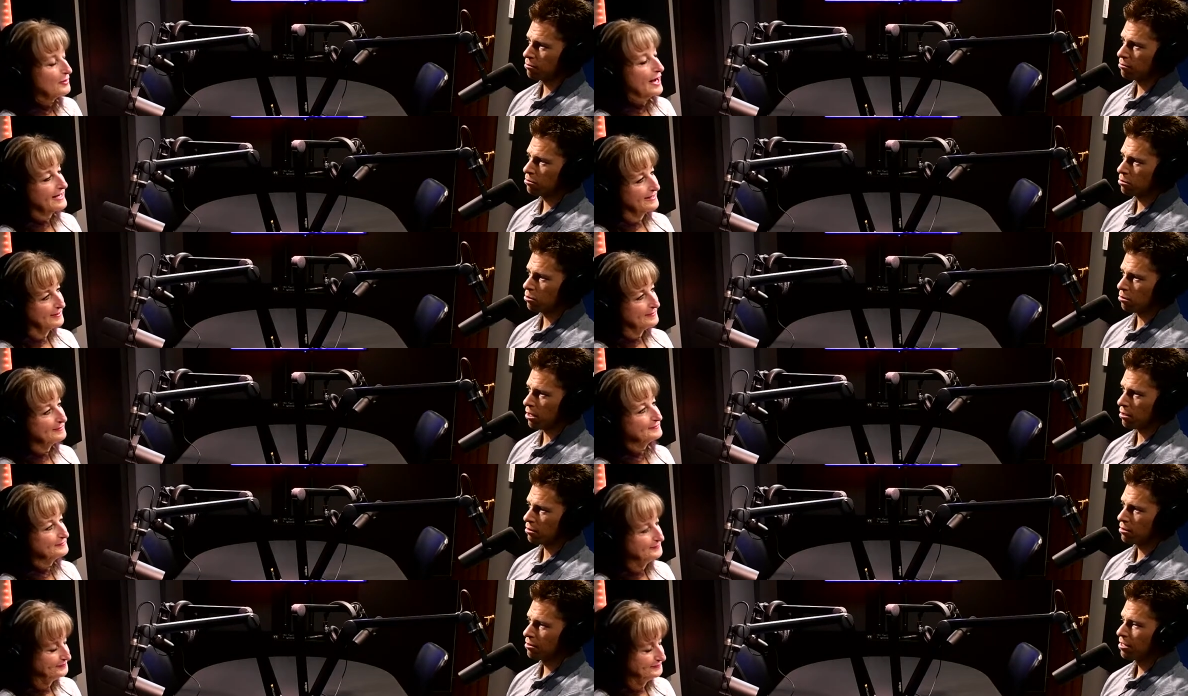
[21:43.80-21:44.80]
Speaker 1: Correct.
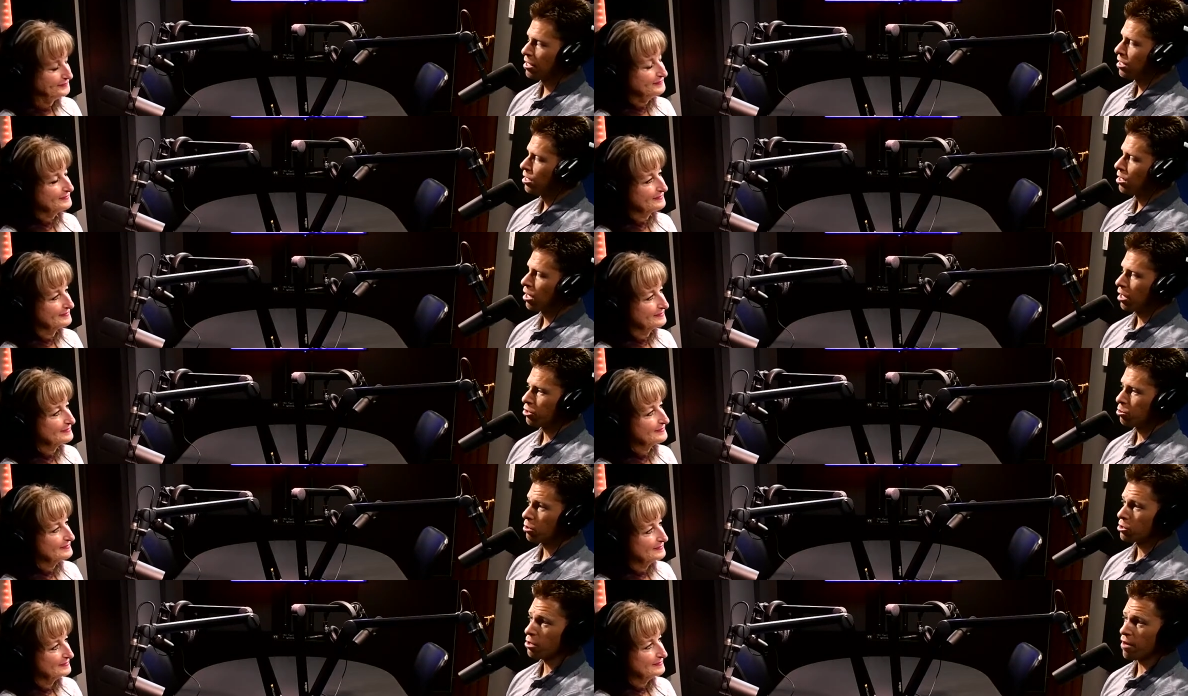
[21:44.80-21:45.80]
Correct. Mm-hmm. Uh,
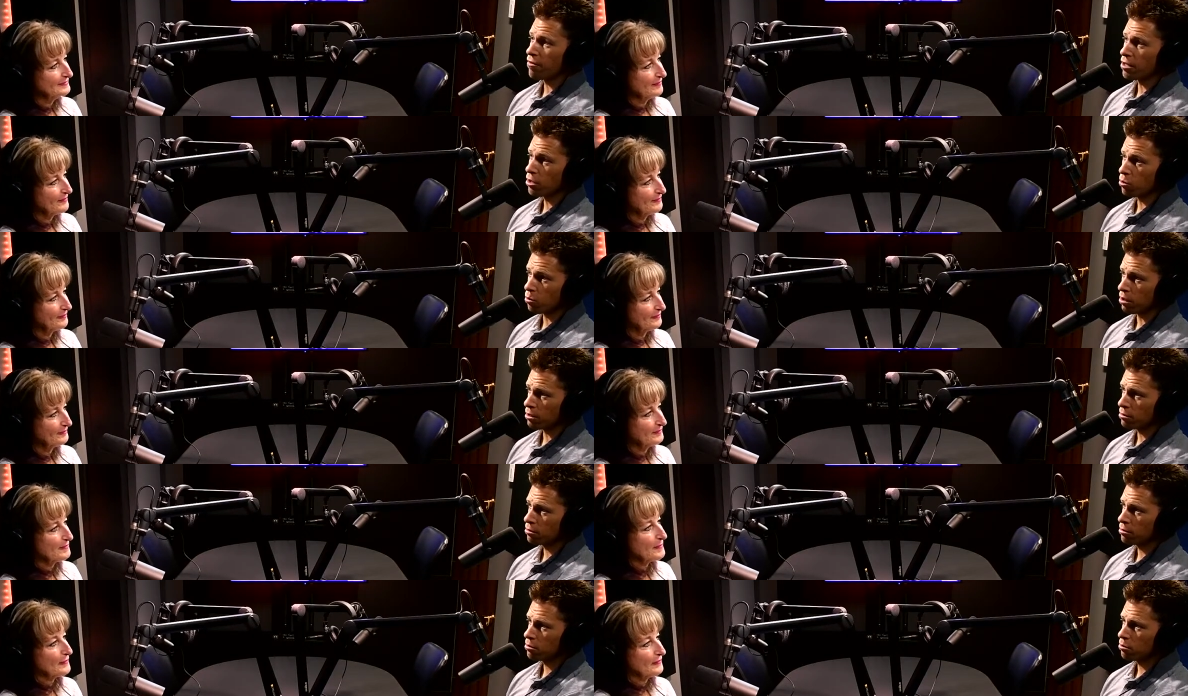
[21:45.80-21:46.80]
you also have another
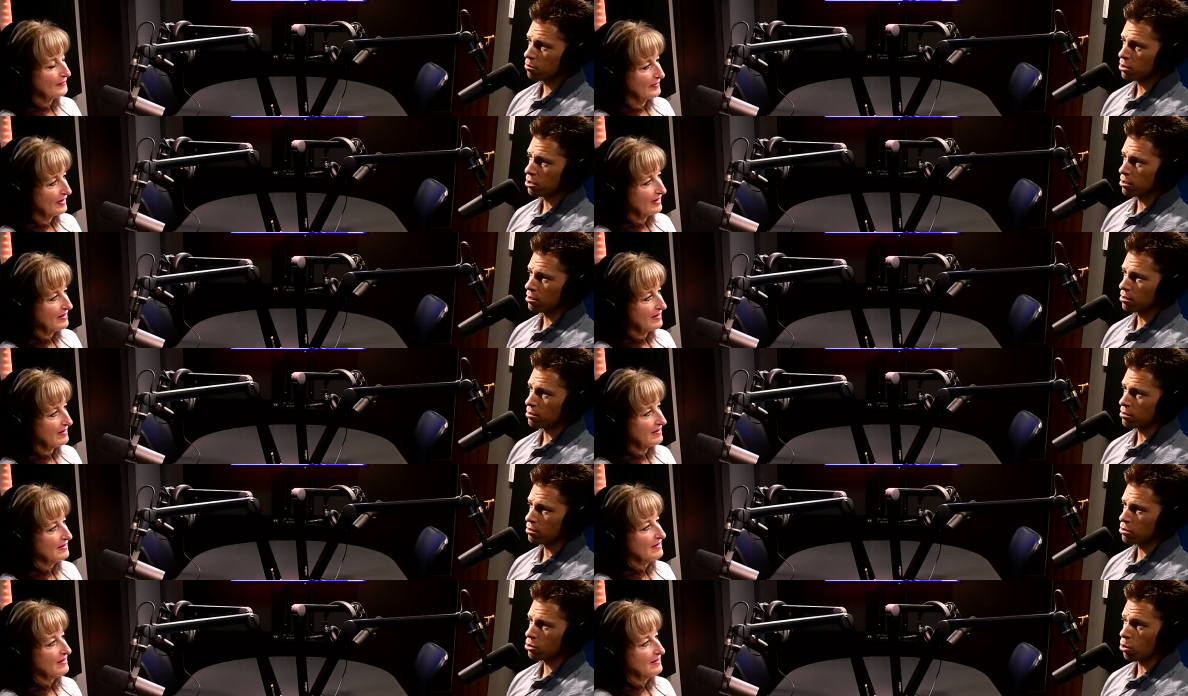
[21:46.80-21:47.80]
one, which
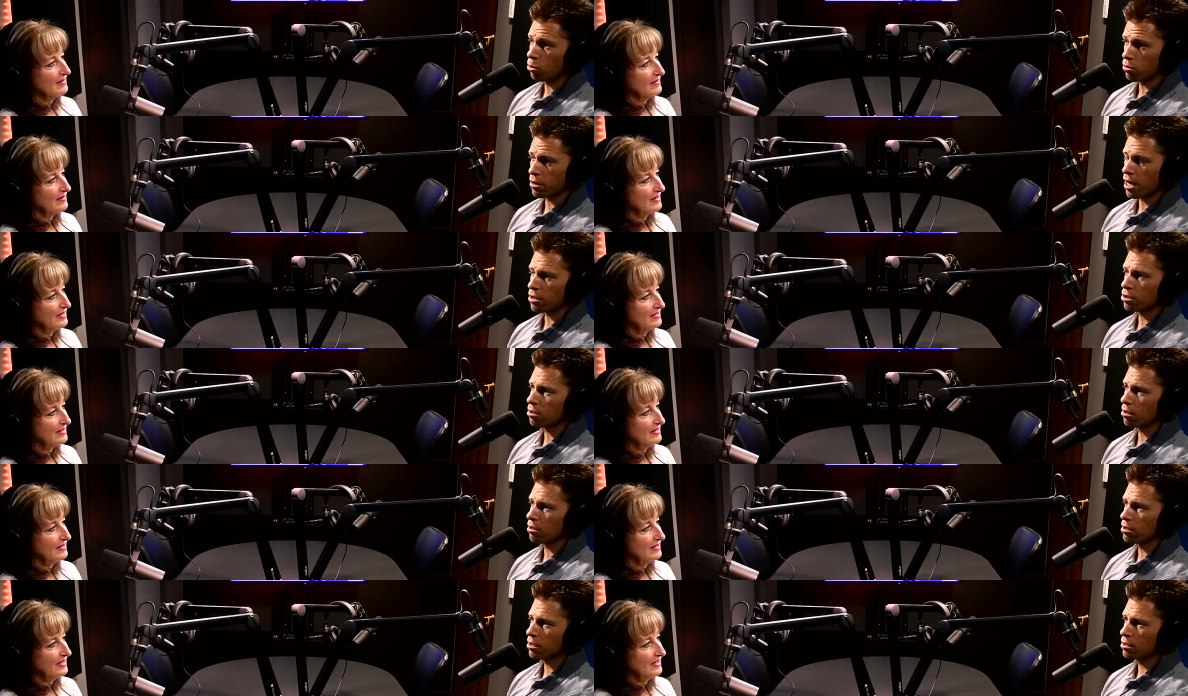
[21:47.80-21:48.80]
is Total Cash
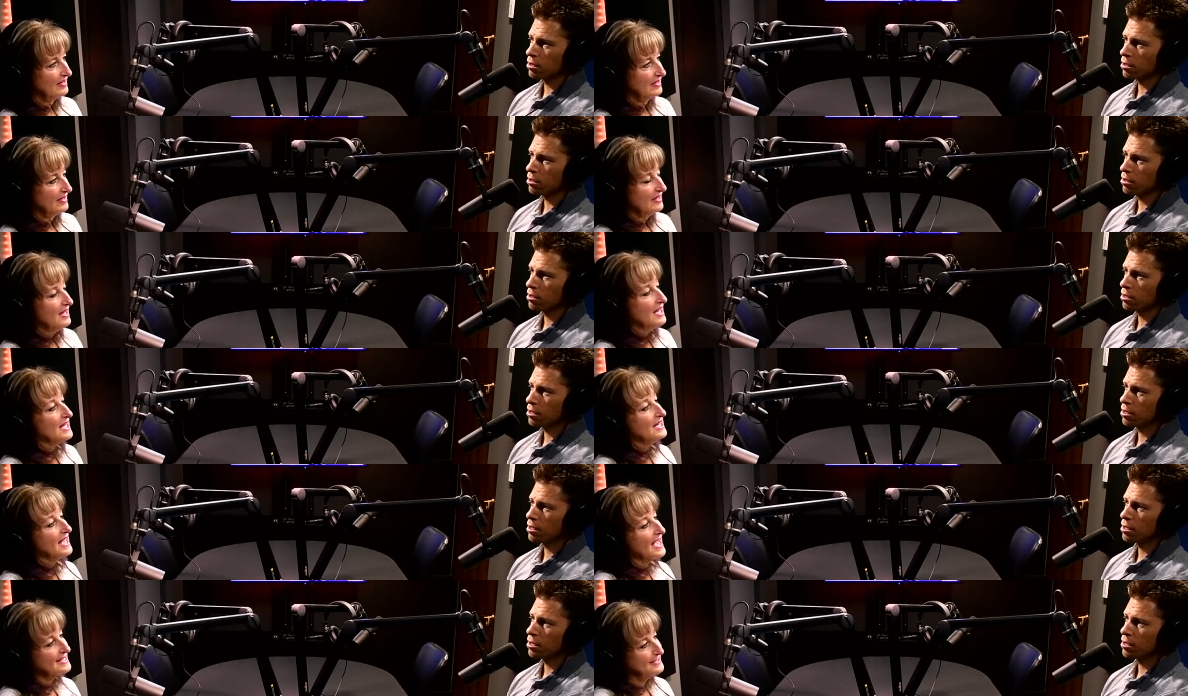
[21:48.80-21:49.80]
Clarity.
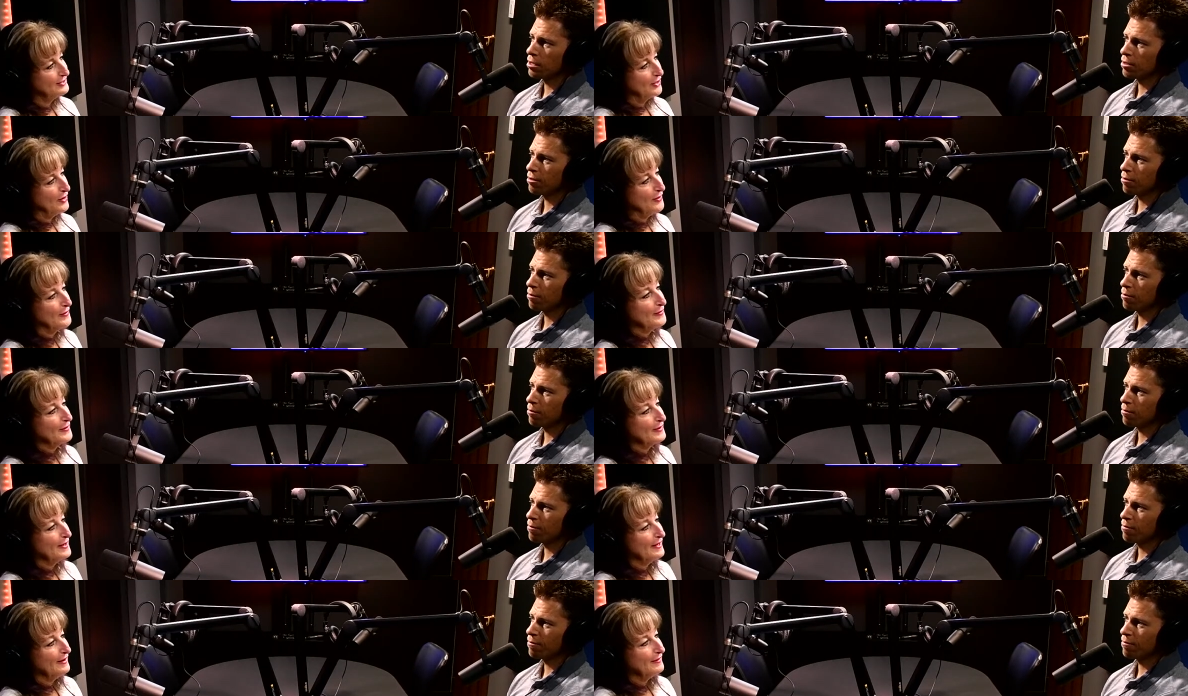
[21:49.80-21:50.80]
Speaker 2: Yeah. So
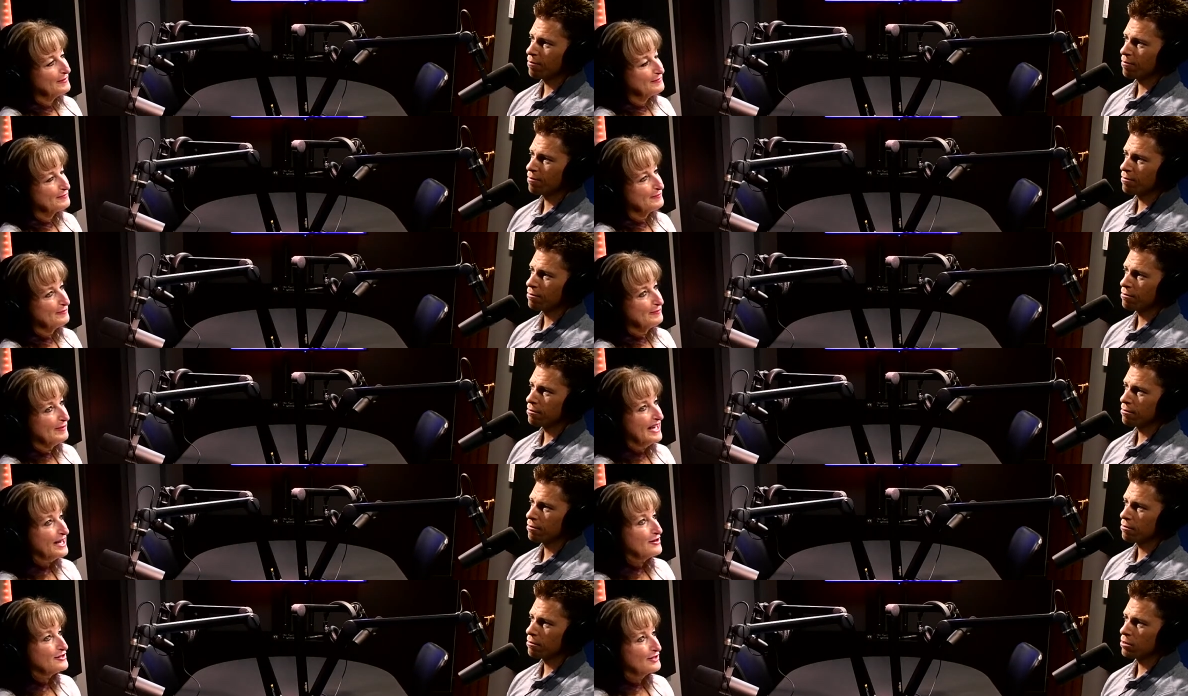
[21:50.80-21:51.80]

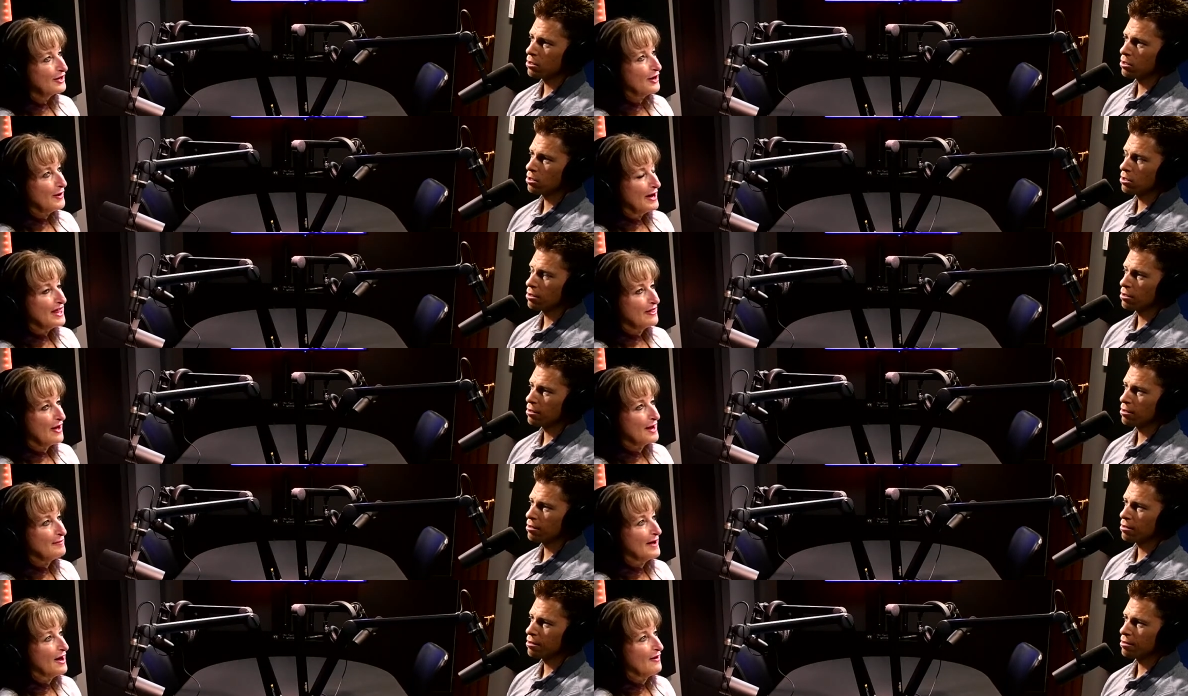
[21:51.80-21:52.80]
Many years ago, I
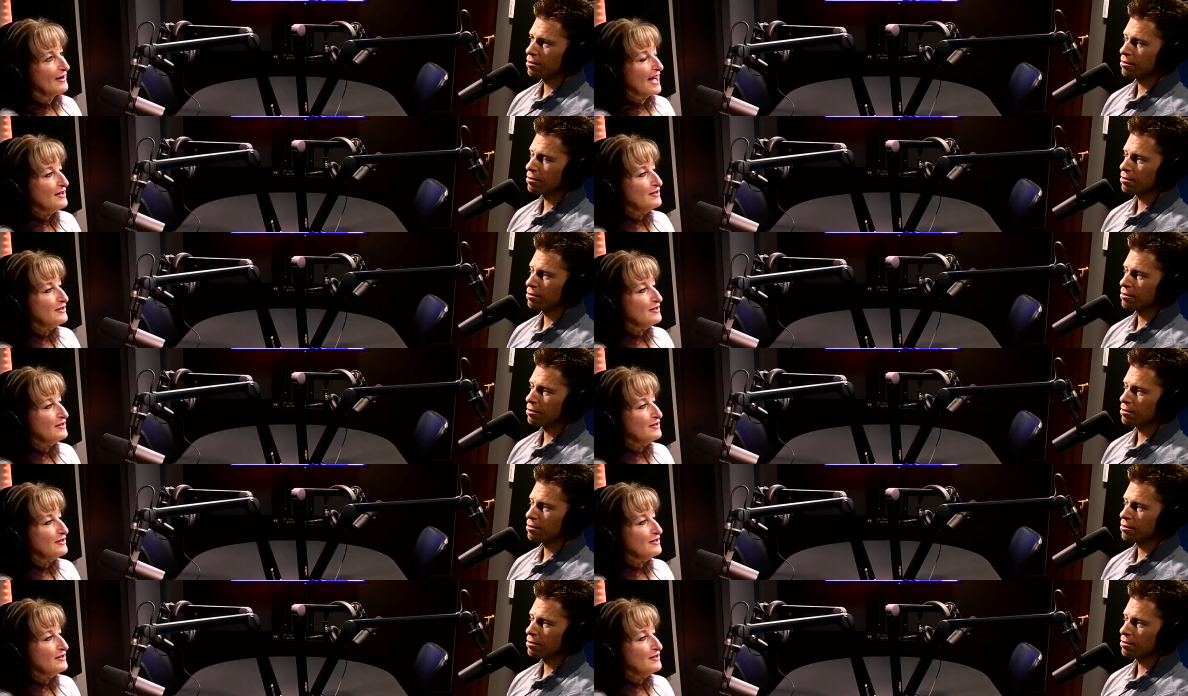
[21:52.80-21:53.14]
thought about,